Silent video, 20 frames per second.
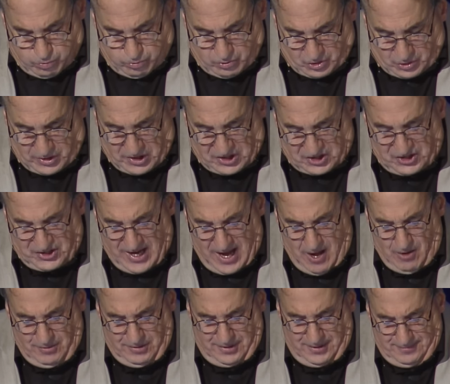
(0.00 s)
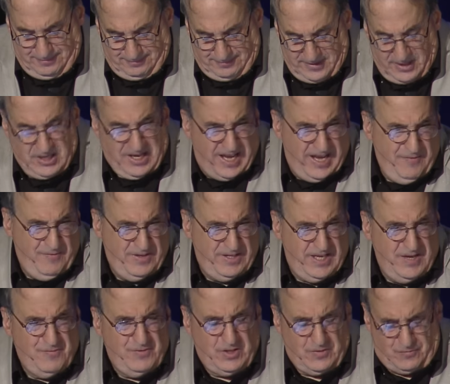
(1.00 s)
So the South, and
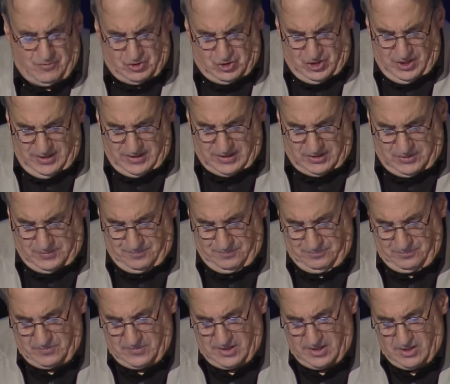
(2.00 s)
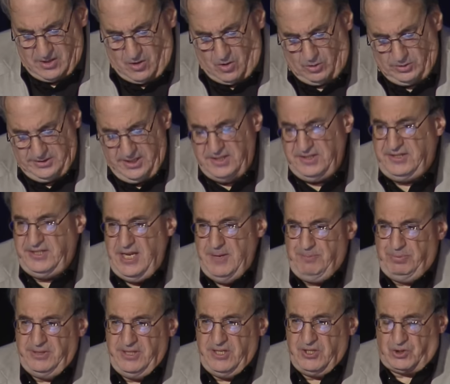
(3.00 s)
even the Virginians, holding
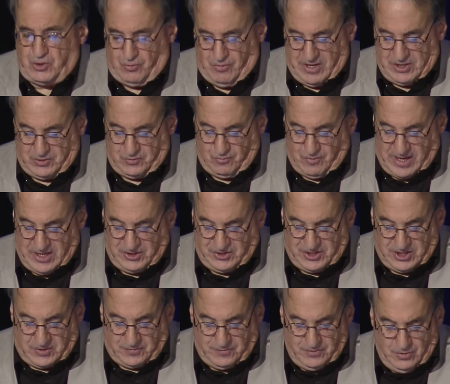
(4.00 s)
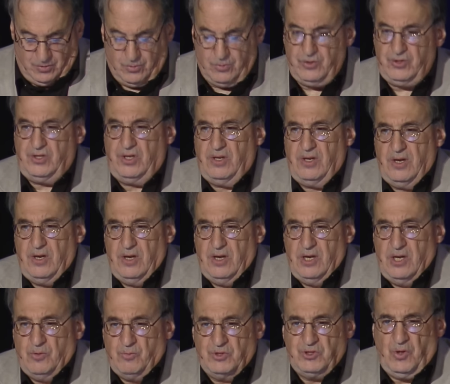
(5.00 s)
deeply entrenched racist views,
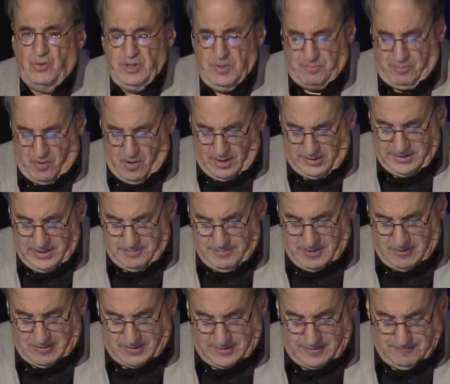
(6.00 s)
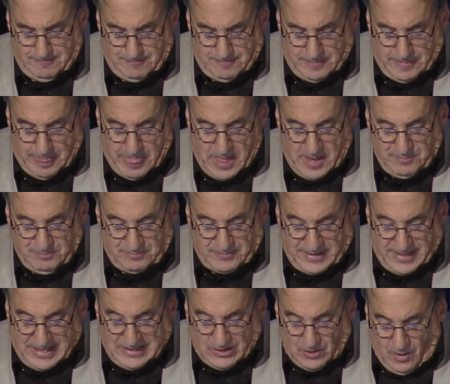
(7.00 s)
was only partly American.
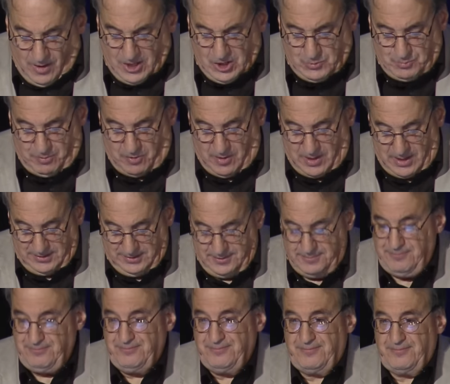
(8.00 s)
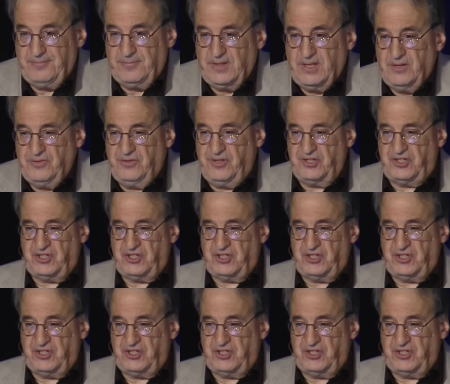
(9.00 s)
In large part, the